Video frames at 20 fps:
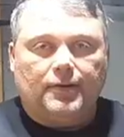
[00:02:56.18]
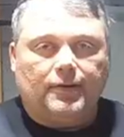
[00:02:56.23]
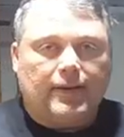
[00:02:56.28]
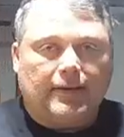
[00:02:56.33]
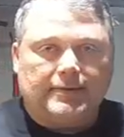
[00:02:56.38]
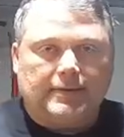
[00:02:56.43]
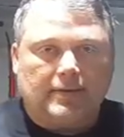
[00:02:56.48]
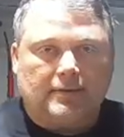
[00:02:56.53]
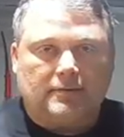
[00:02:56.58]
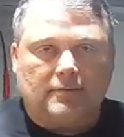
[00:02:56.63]
know,
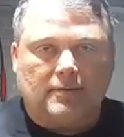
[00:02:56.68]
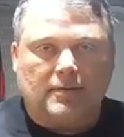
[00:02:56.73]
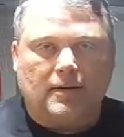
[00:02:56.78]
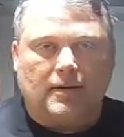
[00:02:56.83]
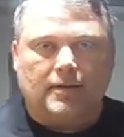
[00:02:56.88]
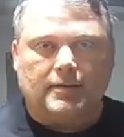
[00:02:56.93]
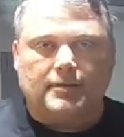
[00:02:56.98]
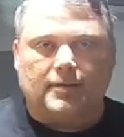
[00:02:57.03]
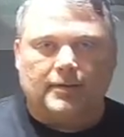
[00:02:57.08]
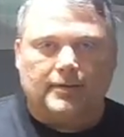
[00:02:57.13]
that's extra
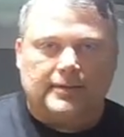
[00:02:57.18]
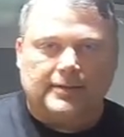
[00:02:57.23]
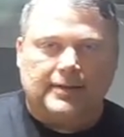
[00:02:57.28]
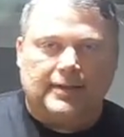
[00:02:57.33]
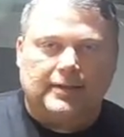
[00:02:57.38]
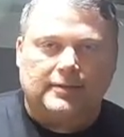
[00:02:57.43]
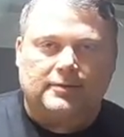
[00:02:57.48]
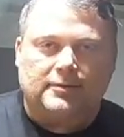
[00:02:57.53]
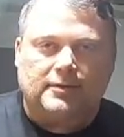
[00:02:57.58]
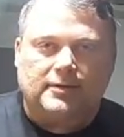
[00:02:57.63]
cost, all these
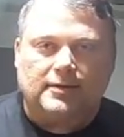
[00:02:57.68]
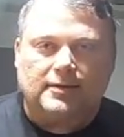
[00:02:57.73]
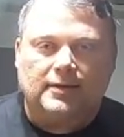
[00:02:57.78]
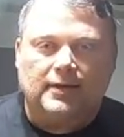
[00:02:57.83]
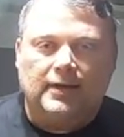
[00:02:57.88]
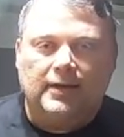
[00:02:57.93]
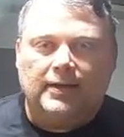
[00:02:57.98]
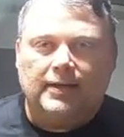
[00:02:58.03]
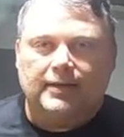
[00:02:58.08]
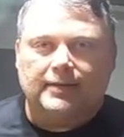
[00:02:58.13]
extra
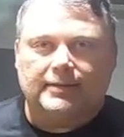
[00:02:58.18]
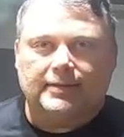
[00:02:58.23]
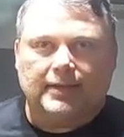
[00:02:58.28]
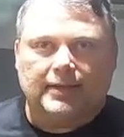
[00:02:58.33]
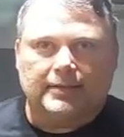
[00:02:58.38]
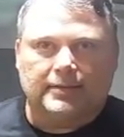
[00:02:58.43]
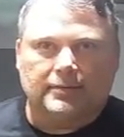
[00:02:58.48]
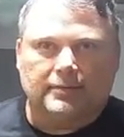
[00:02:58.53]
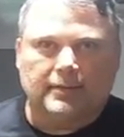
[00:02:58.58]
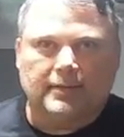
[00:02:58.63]

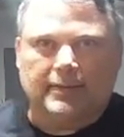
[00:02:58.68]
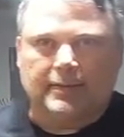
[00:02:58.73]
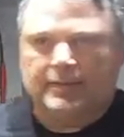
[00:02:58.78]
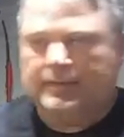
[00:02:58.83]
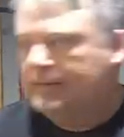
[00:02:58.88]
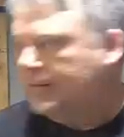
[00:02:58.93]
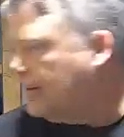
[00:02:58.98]
accessories.